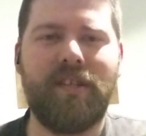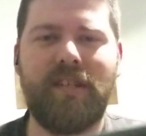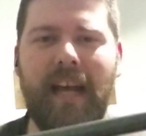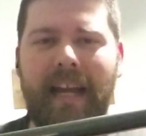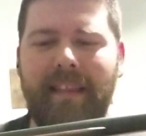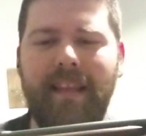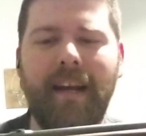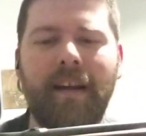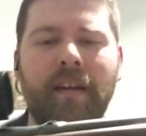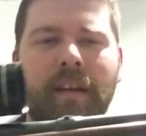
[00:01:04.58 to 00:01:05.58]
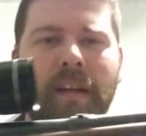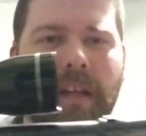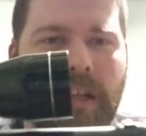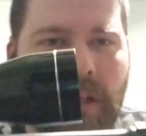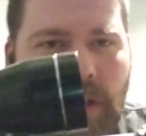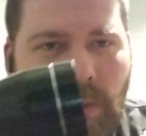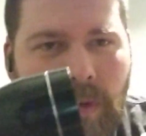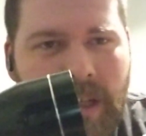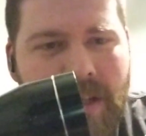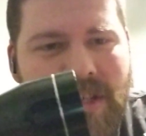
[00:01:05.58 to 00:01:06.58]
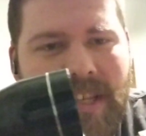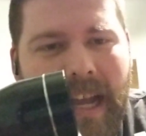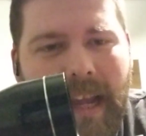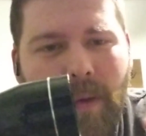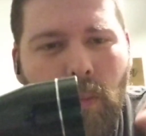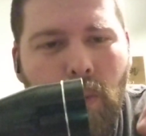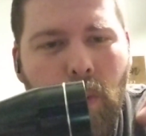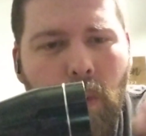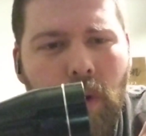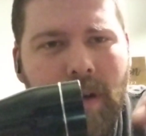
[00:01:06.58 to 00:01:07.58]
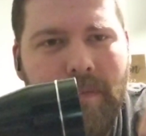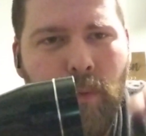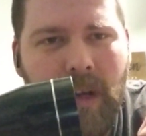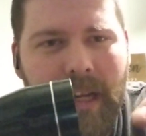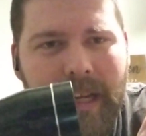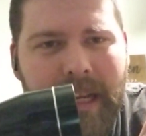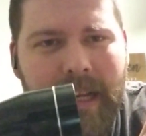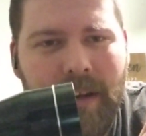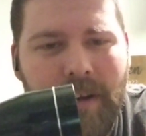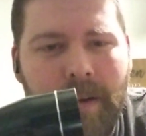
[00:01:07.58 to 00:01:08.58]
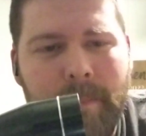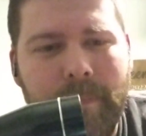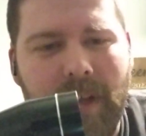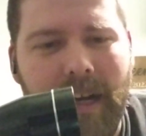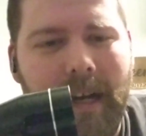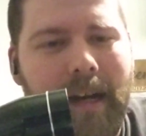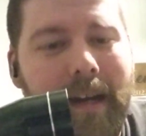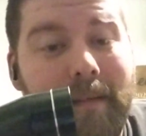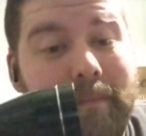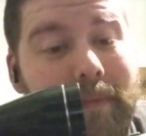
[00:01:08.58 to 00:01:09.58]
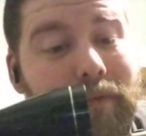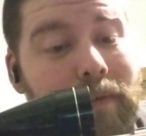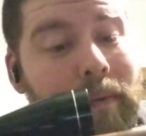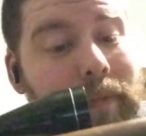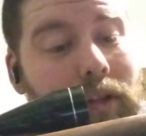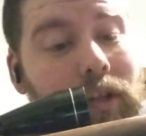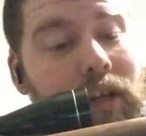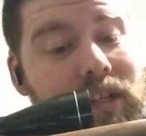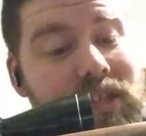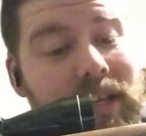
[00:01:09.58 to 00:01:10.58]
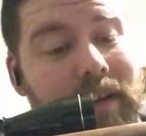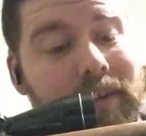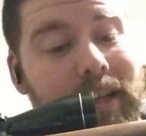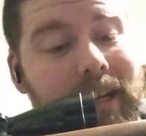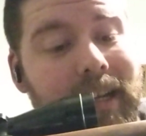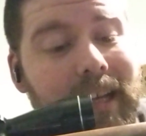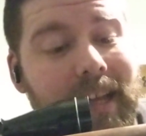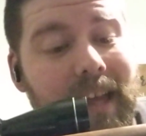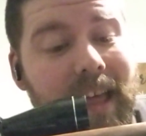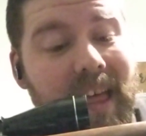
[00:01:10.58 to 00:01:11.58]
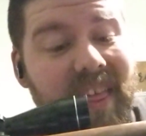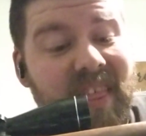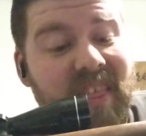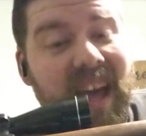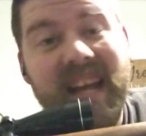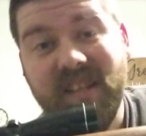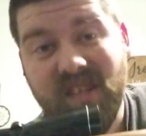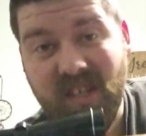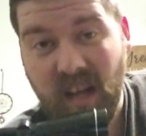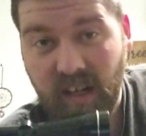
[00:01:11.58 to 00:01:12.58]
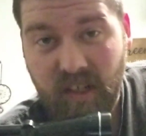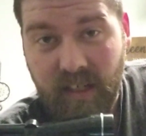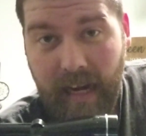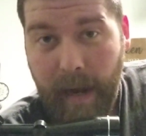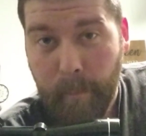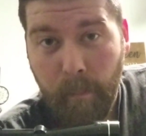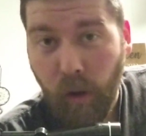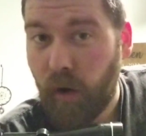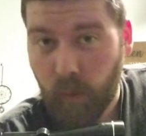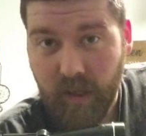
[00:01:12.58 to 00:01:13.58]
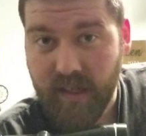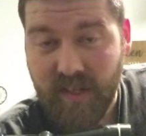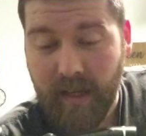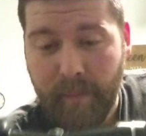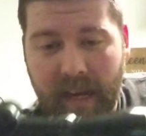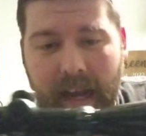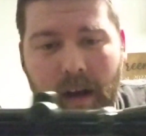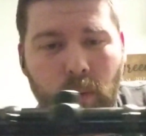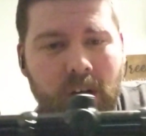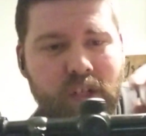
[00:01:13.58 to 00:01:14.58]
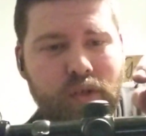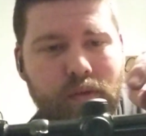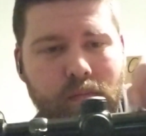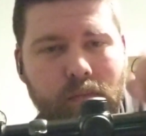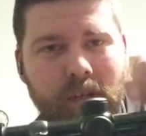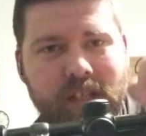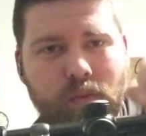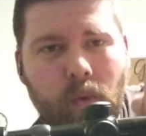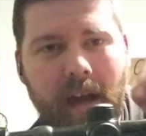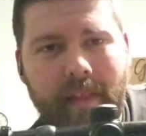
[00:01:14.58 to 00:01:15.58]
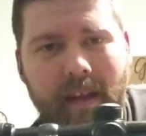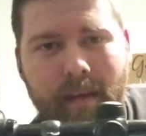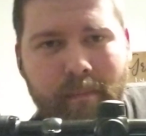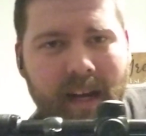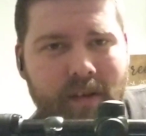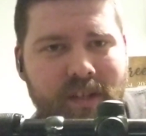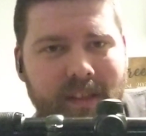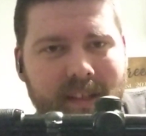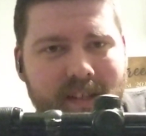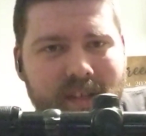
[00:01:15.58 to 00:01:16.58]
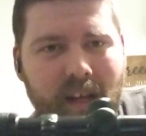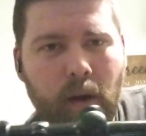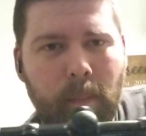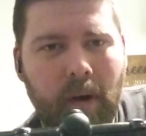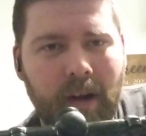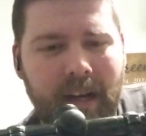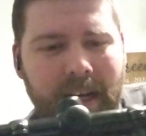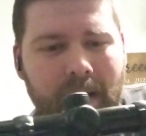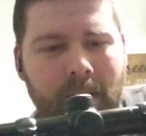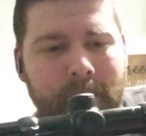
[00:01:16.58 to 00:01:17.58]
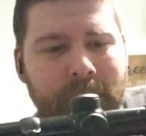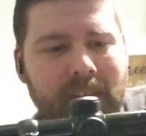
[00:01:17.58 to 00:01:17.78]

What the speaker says: sight there. Your rear sight would have went here. From the looks of it, that sucker got broke somehow, which is why they mounted the scope on here.